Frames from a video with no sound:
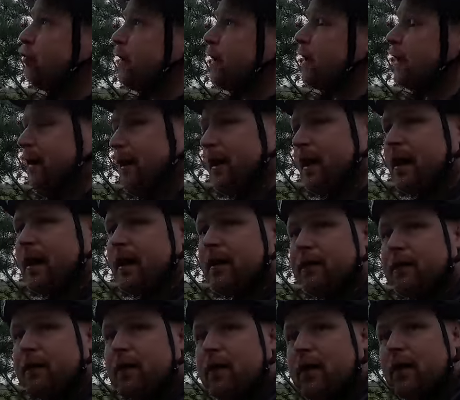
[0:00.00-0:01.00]
tree, and I
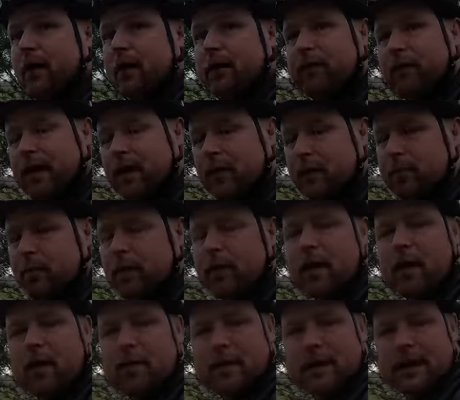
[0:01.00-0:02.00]
thought, if I don't put
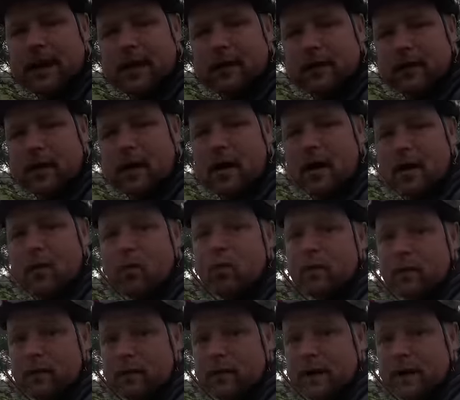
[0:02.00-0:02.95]
that on my head, I will